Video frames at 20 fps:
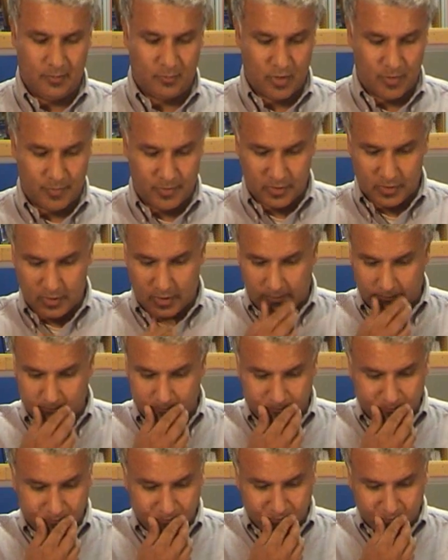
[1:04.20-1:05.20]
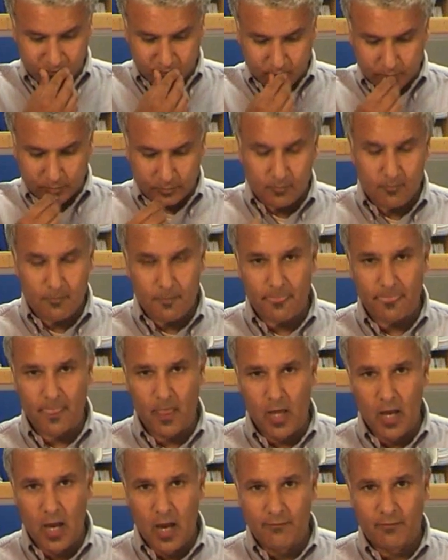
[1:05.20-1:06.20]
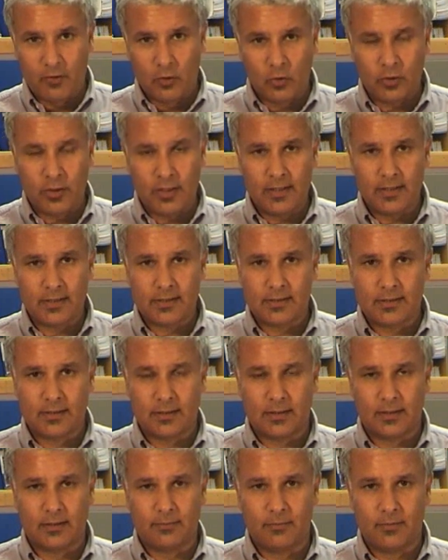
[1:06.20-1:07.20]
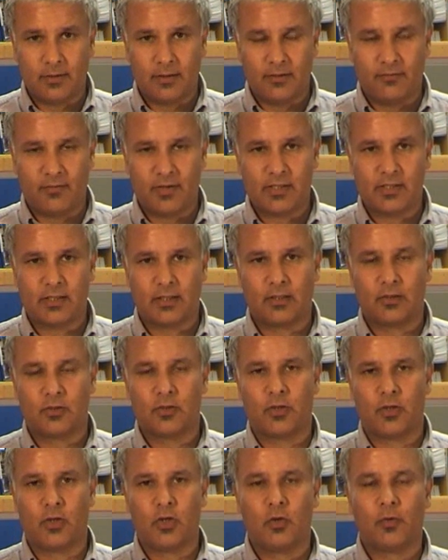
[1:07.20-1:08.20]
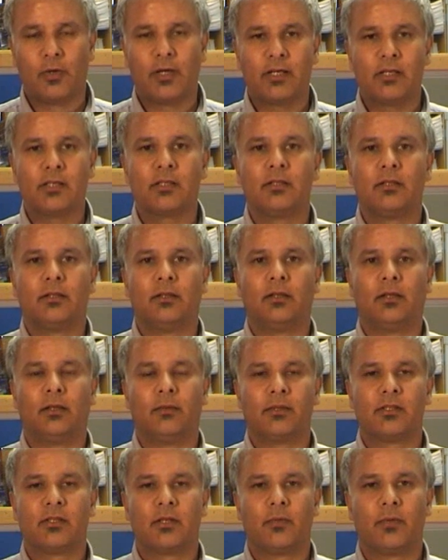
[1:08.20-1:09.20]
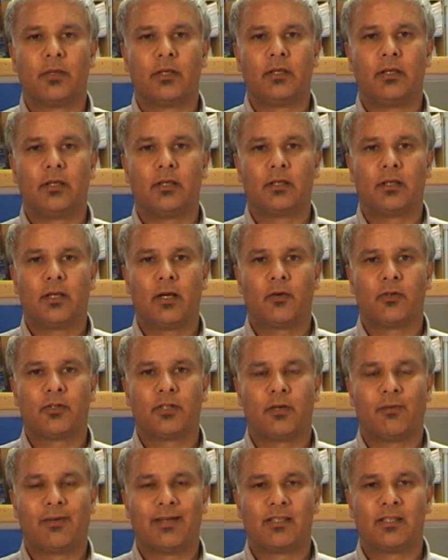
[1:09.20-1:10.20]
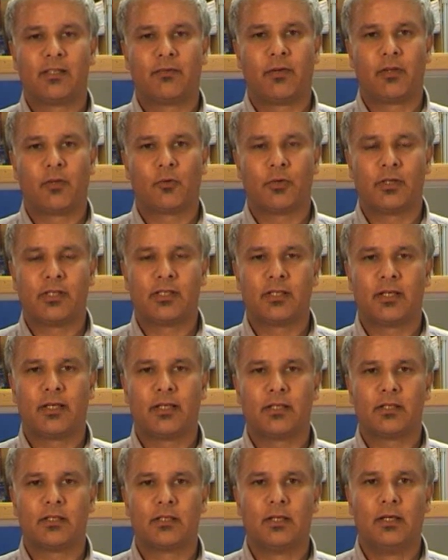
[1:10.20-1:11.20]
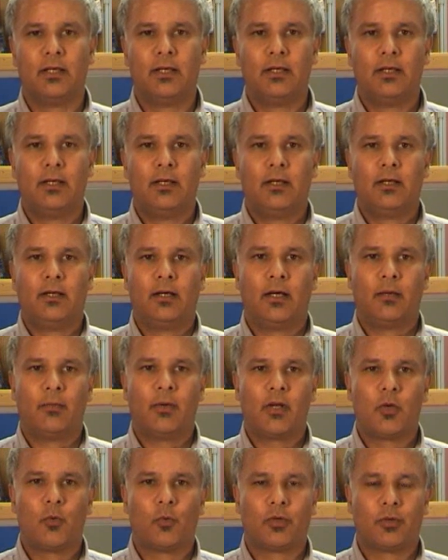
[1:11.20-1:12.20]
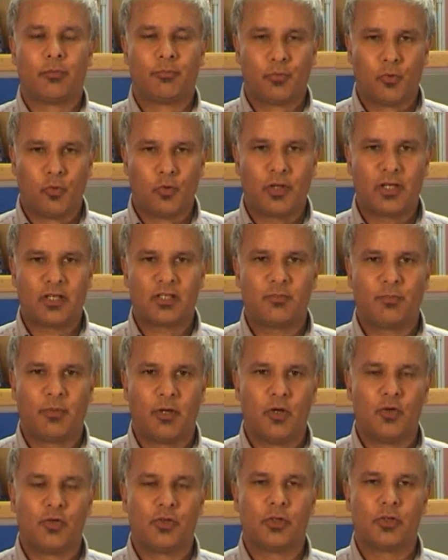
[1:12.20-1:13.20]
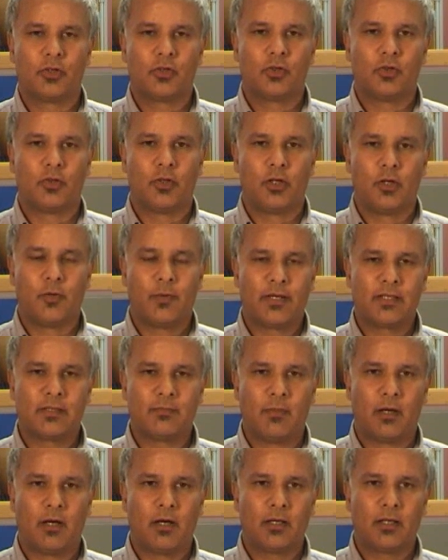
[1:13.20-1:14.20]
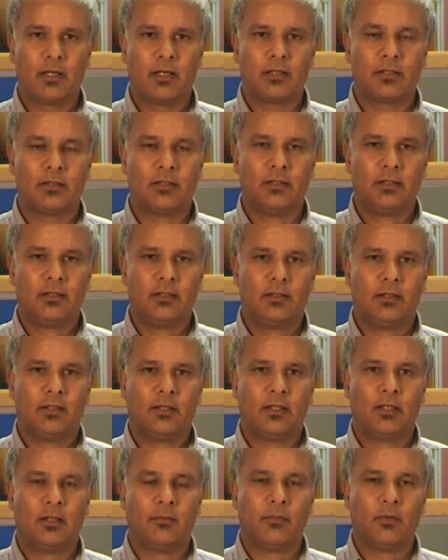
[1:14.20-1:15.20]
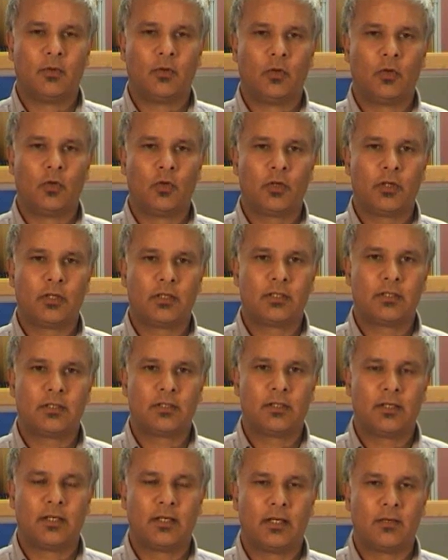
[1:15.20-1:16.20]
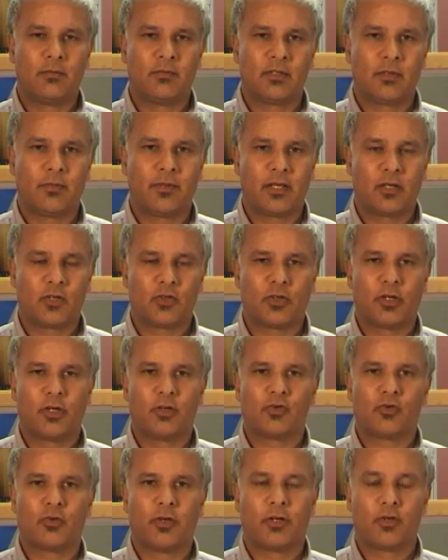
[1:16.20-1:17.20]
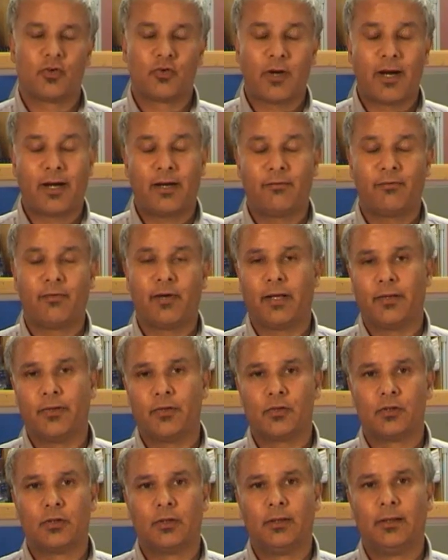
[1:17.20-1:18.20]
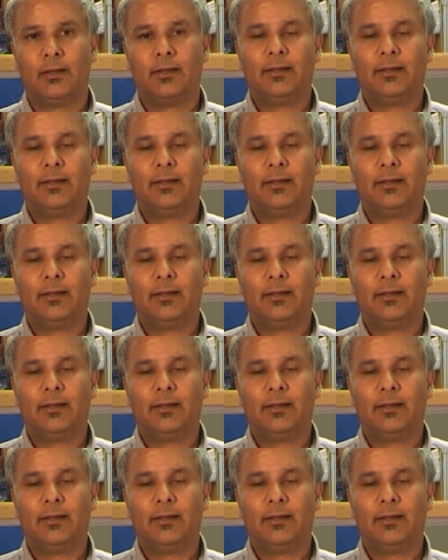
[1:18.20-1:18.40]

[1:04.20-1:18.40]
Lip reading: appropriate time. If you're looking at investing into the US, so the currency around 73 cents, and you want a broad exposure to the US market, look at some of the exchange traded tracker funds.